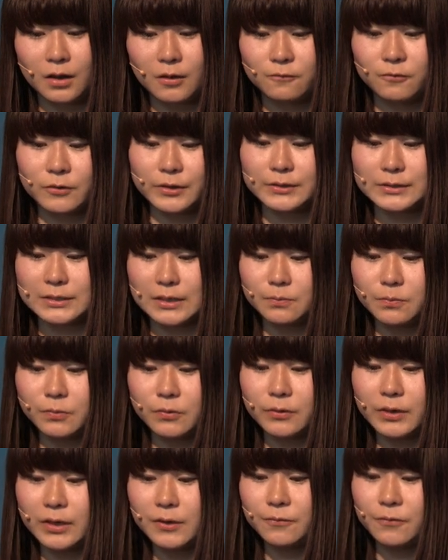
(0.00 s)
For
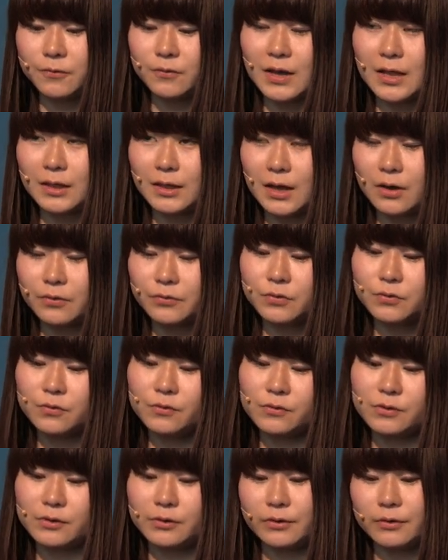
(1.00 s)
example, if you allow
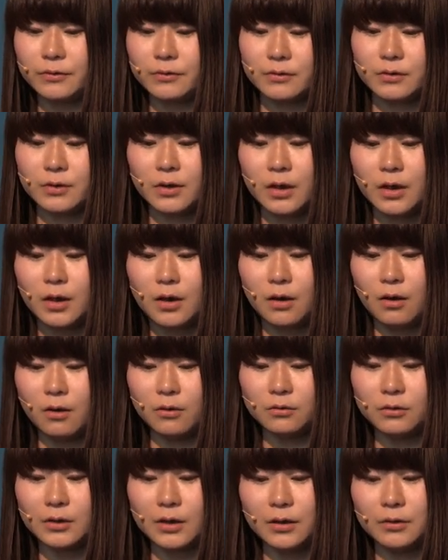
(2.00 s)
users
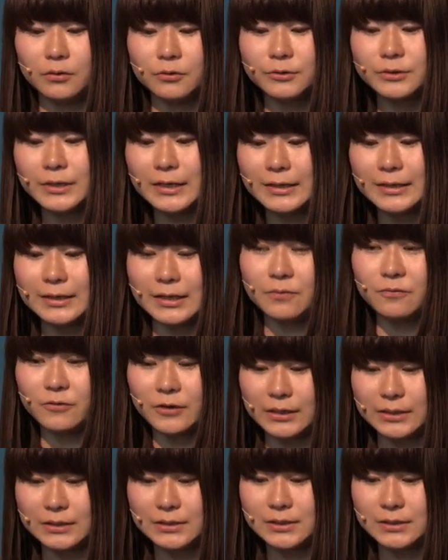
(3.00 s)
on a rooted
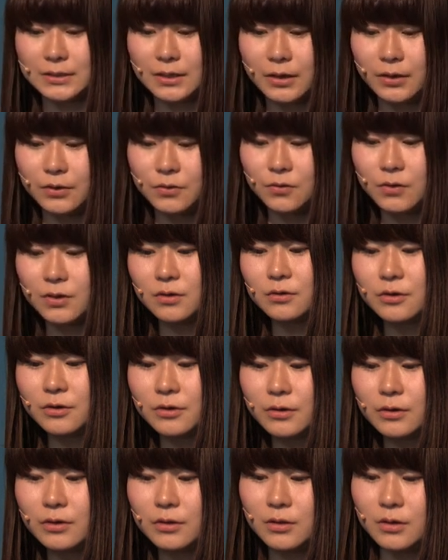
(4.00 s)
device, you can
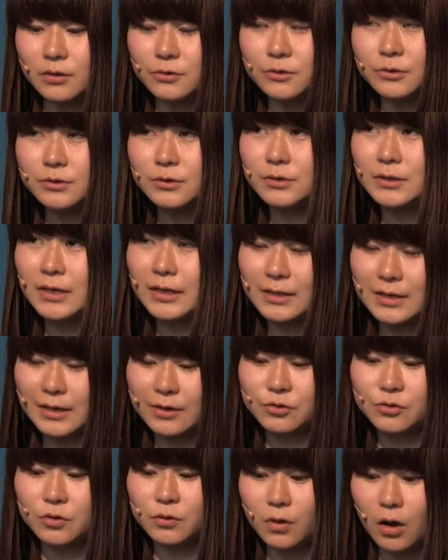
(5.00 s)
turn the root
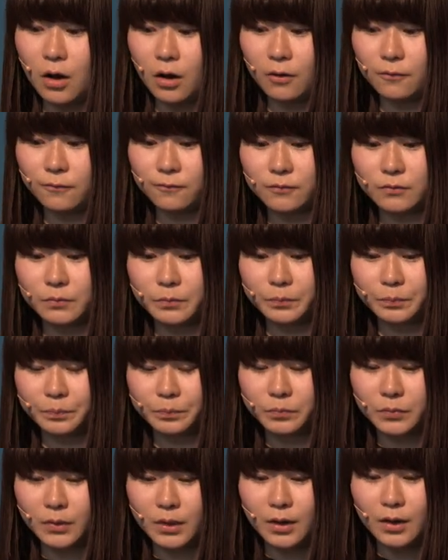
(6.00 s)
detection off.
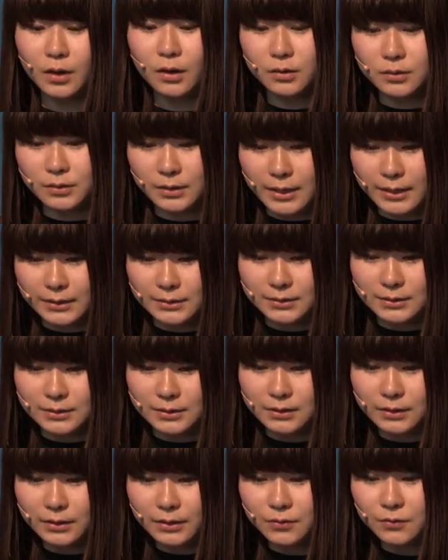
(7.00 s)

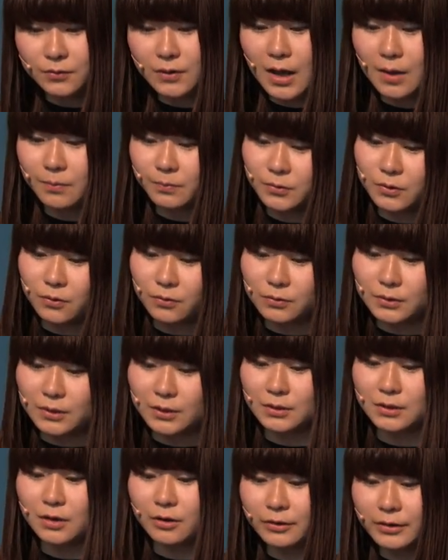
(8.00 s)
Next, you upload
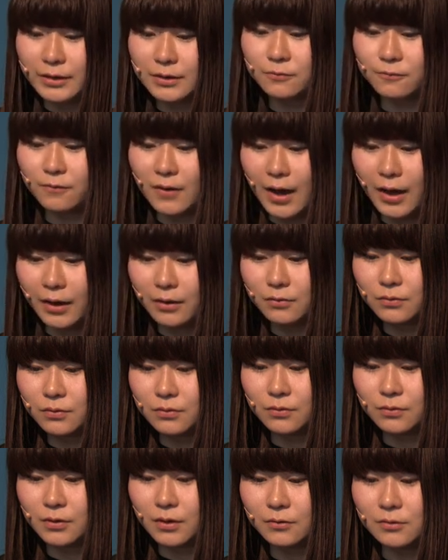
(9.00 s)
the target file
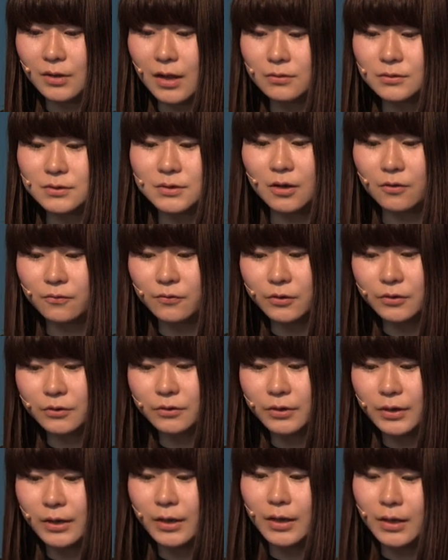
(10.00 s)
to the cloud
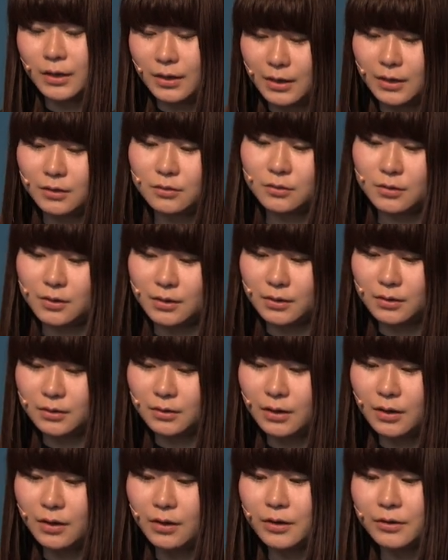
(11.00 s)
server, and then
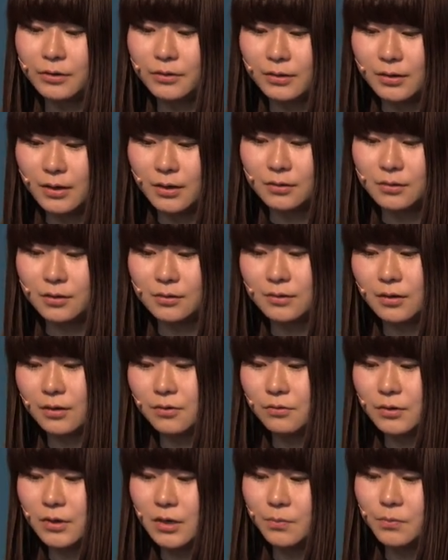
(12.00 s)
hardening the
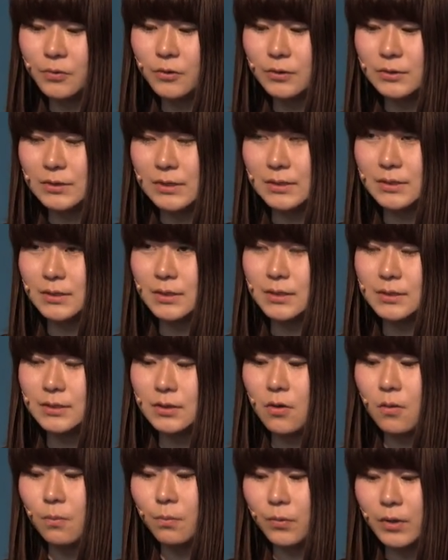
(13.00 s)
security process is
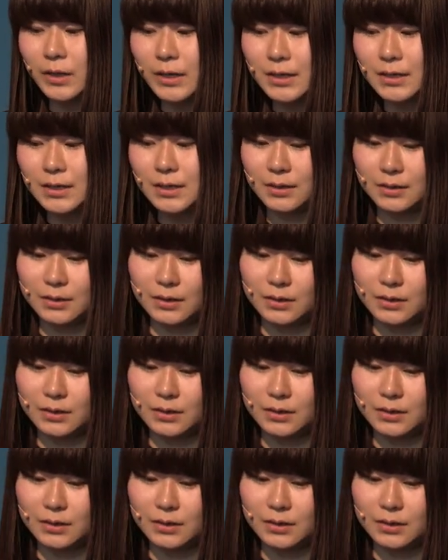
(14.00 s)
completed